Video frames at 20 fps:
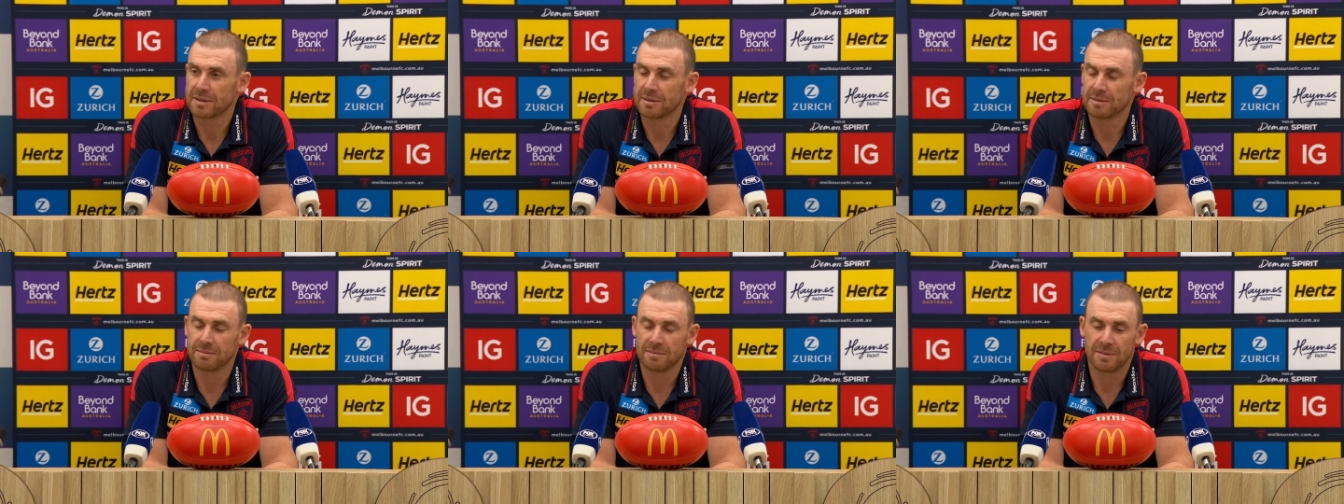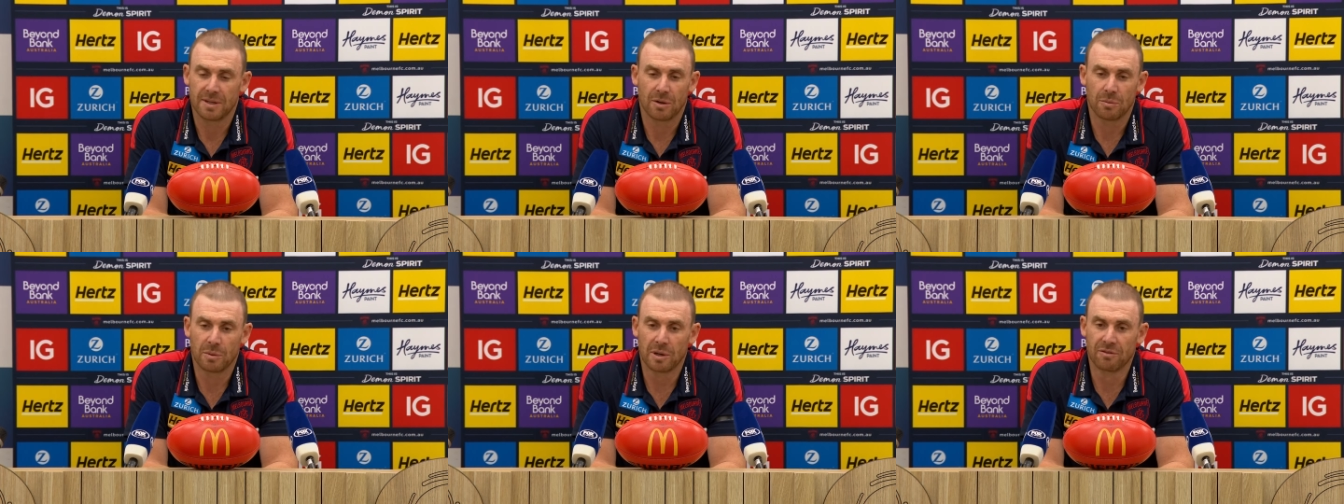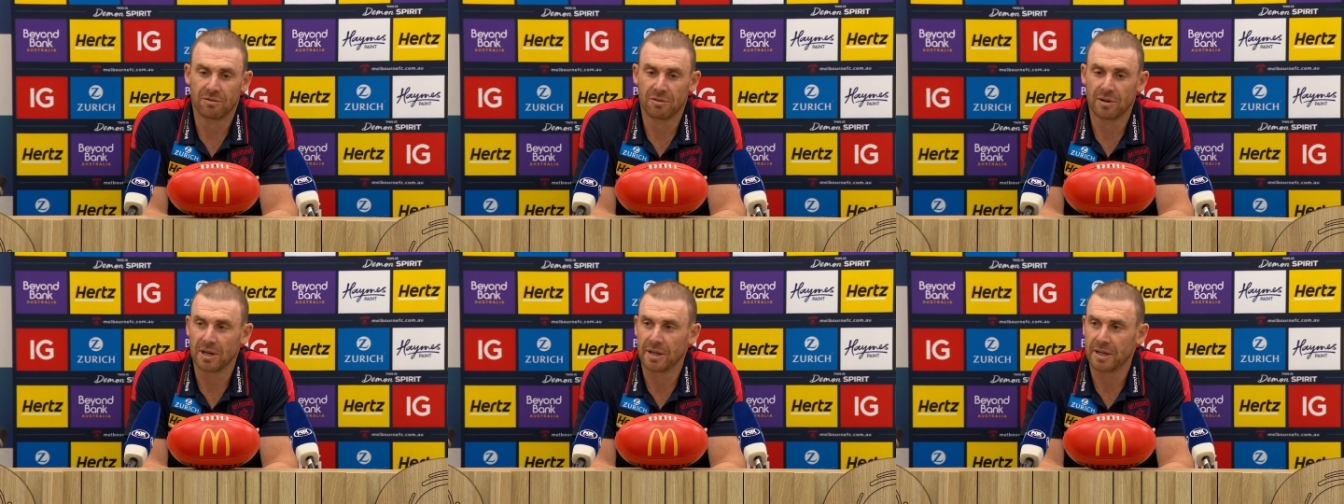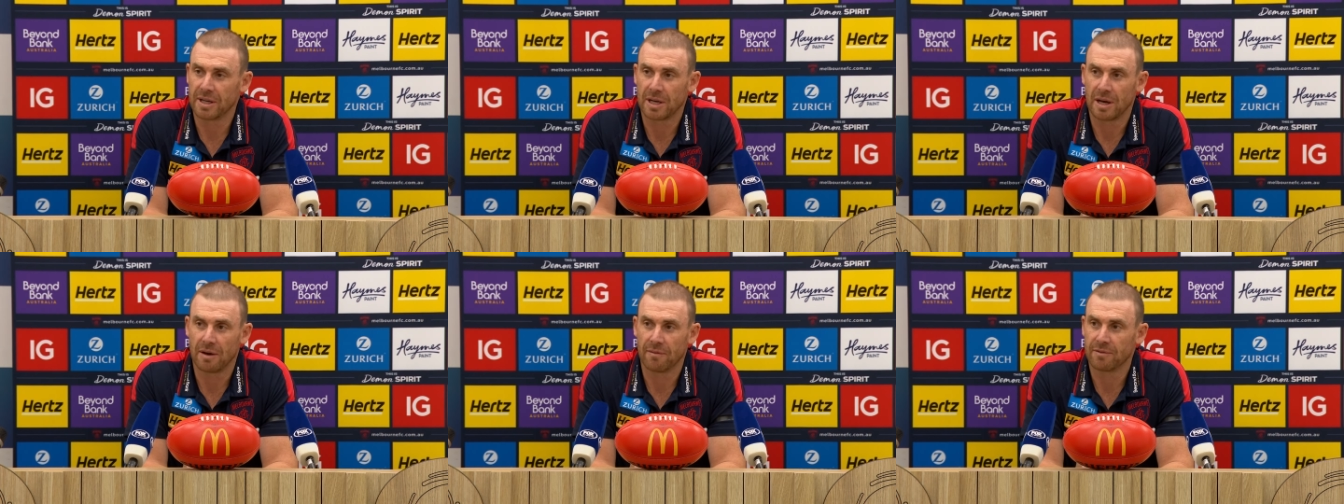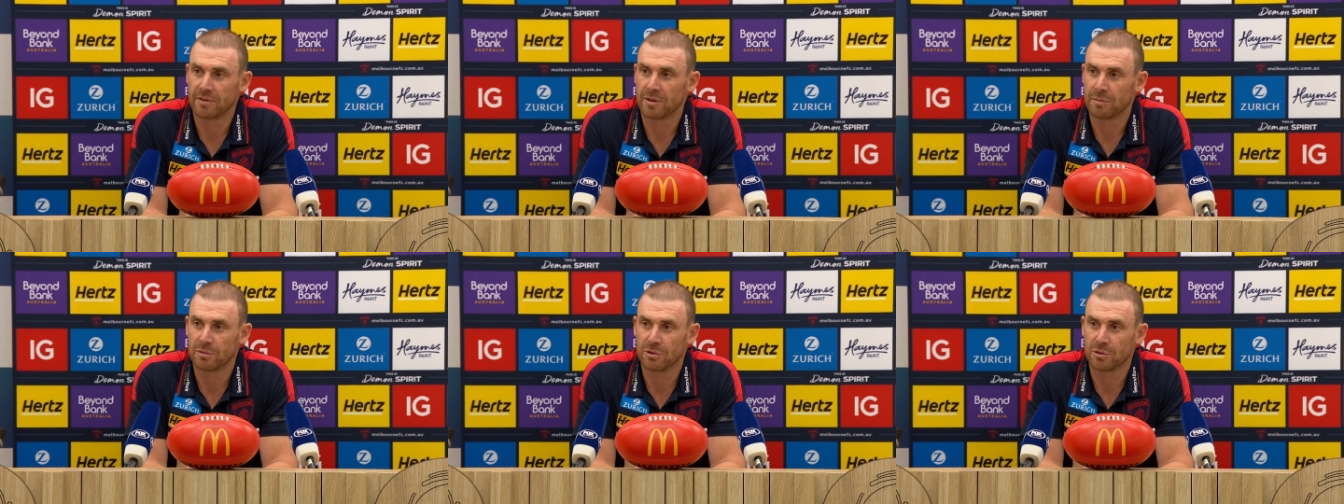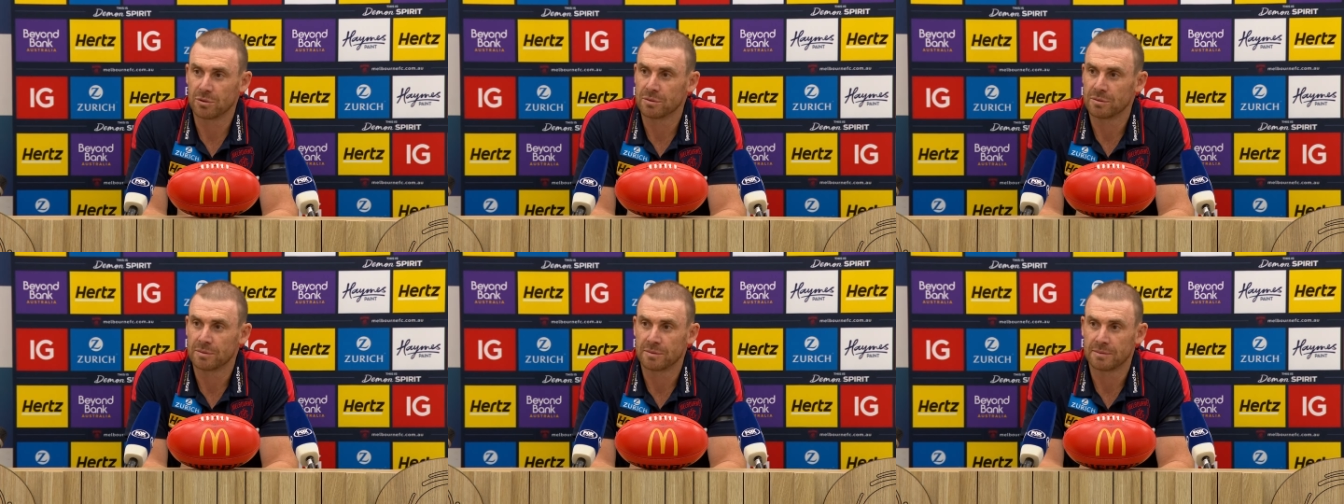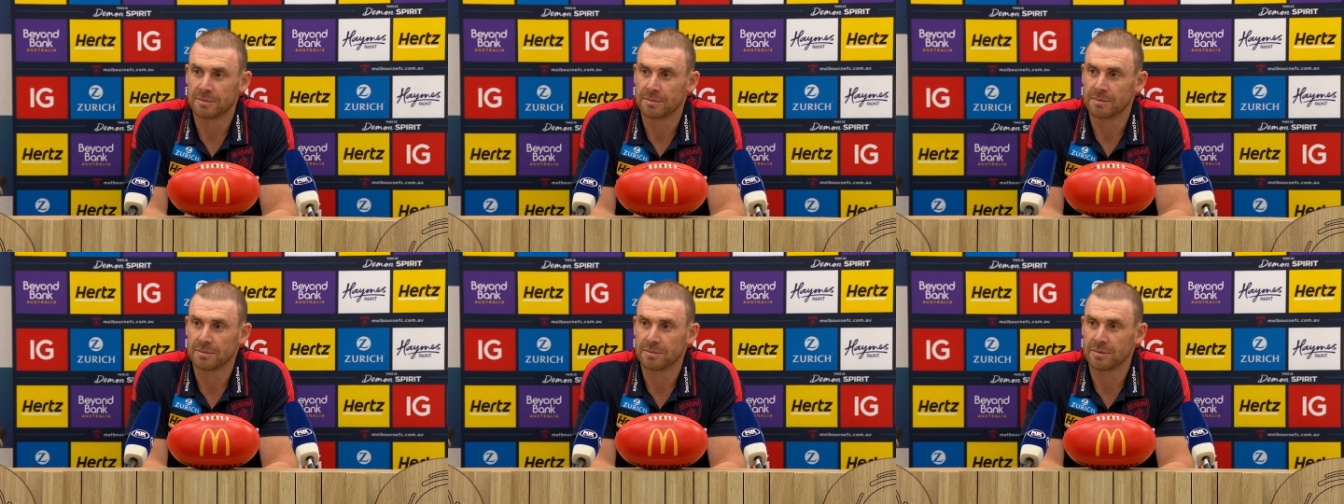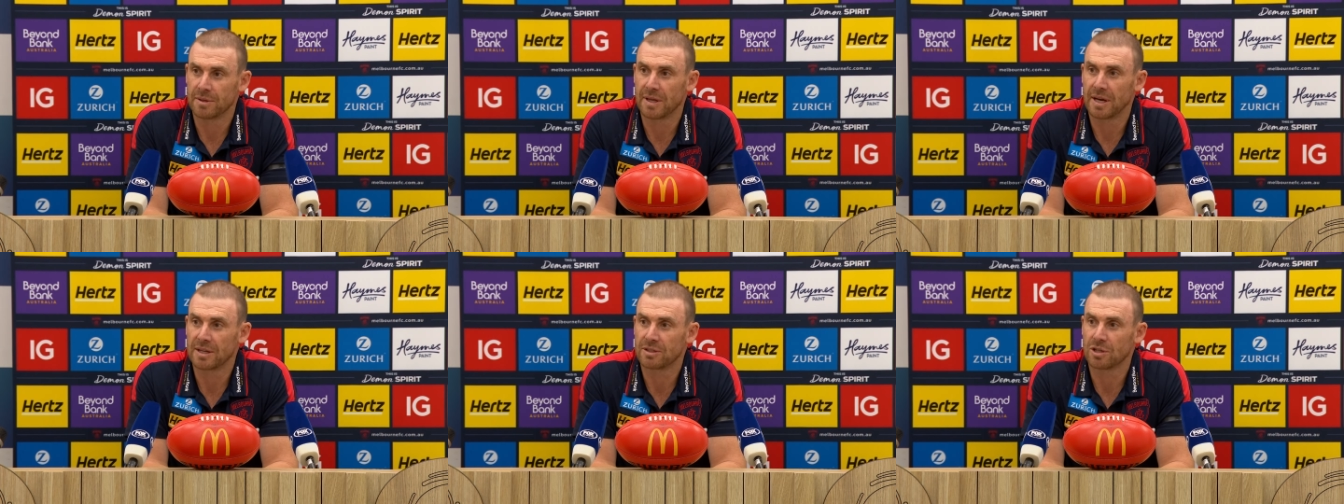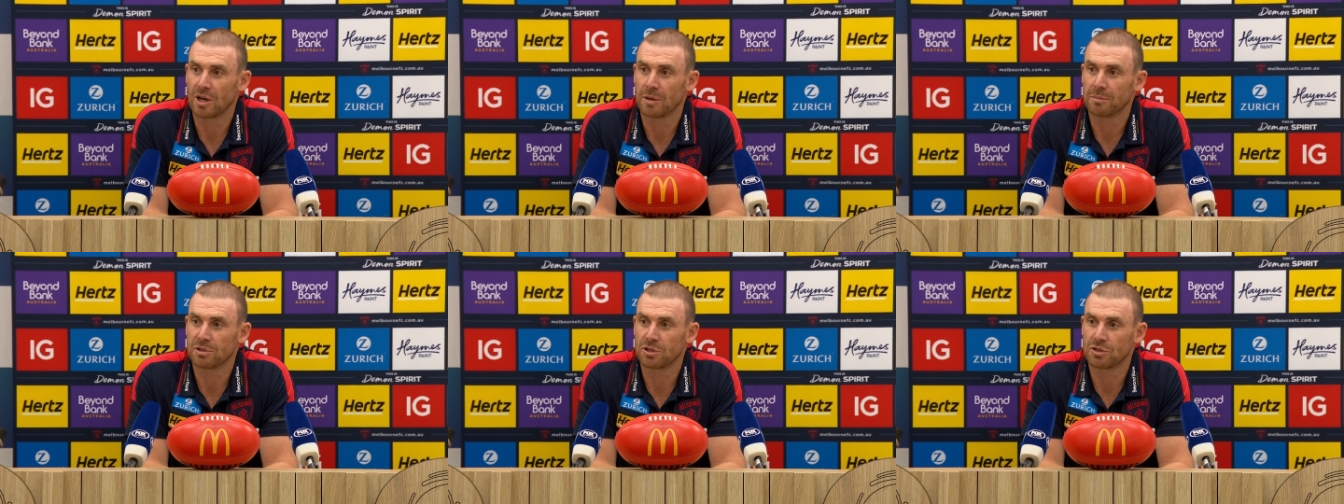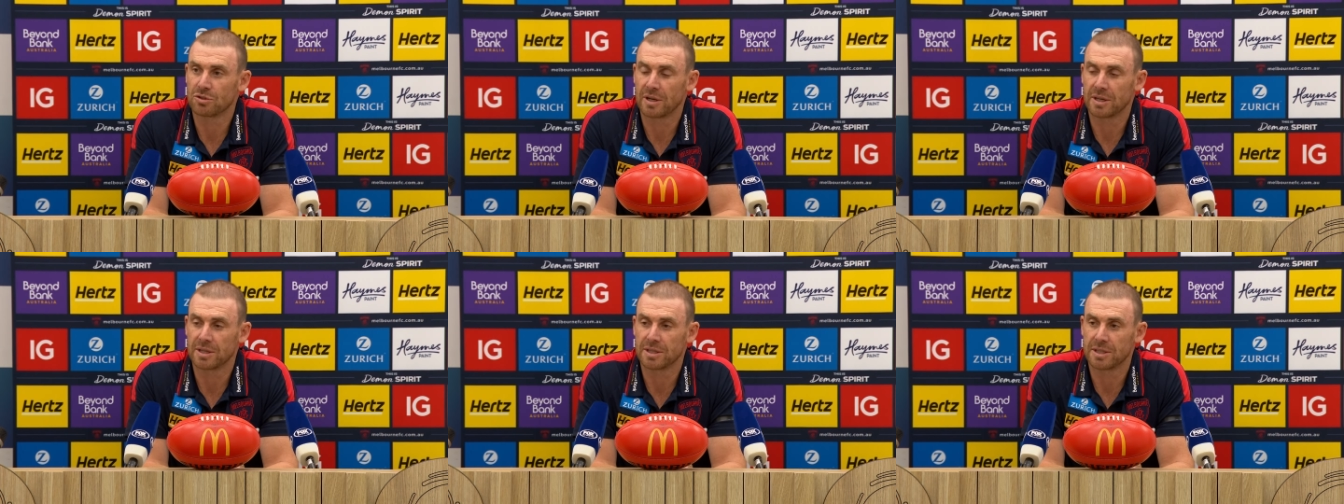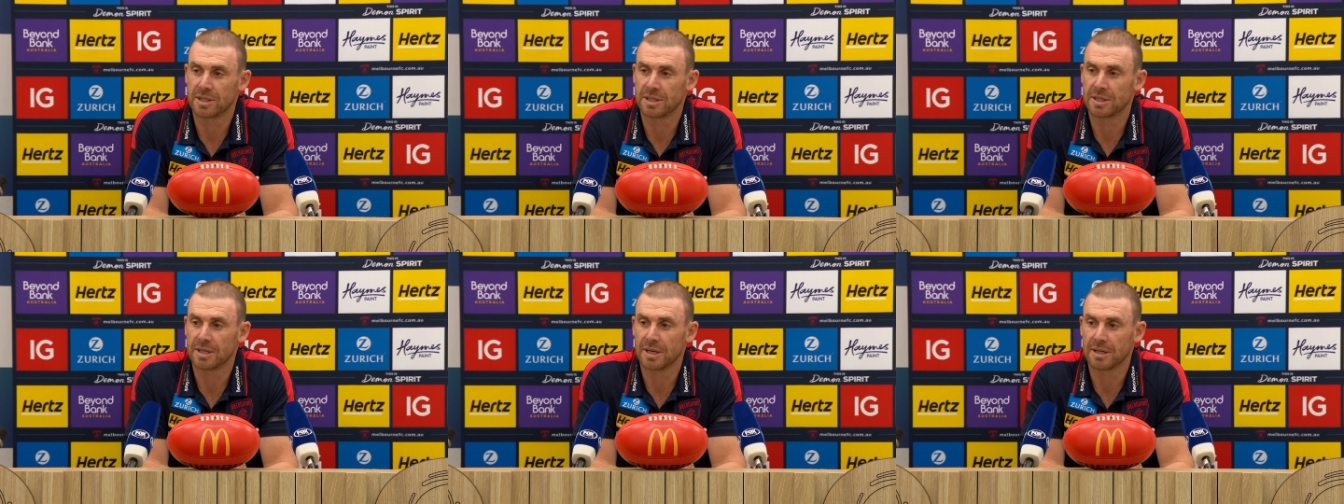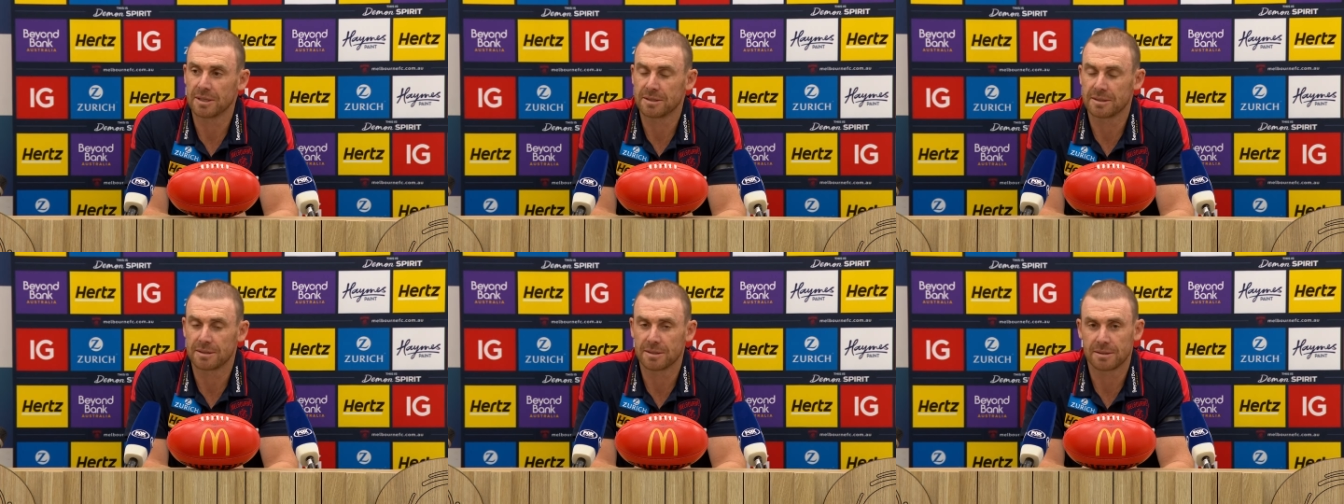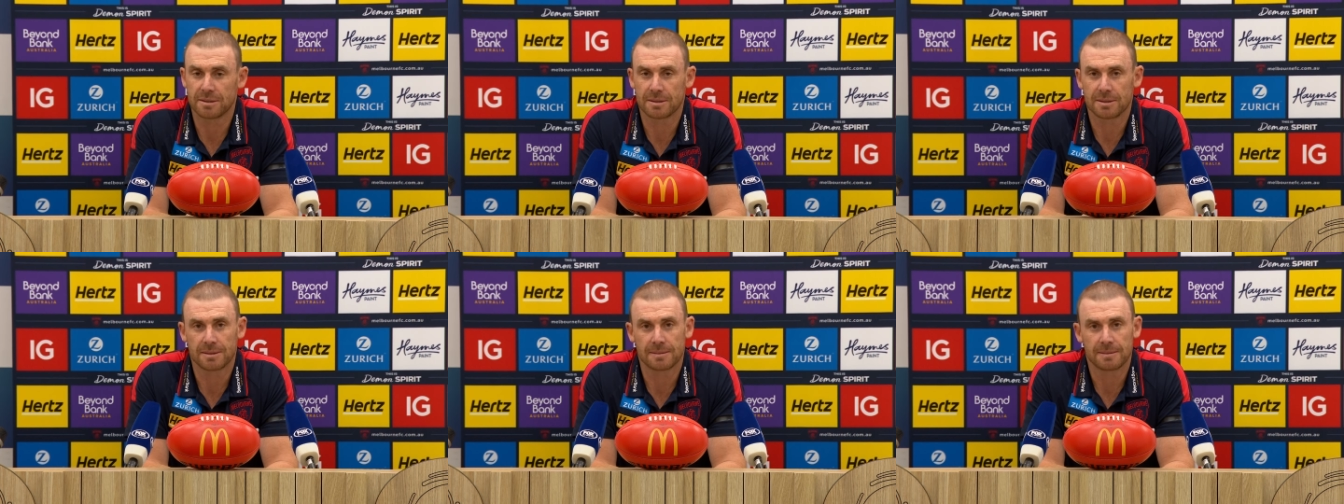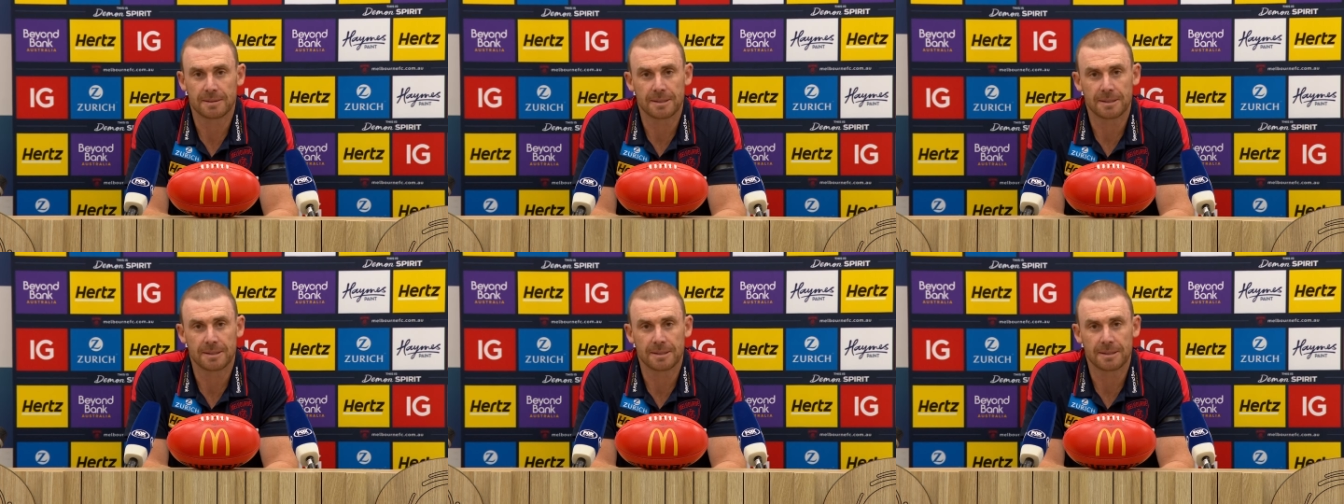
And, you know, we're really comfortable with that type of strategy against us.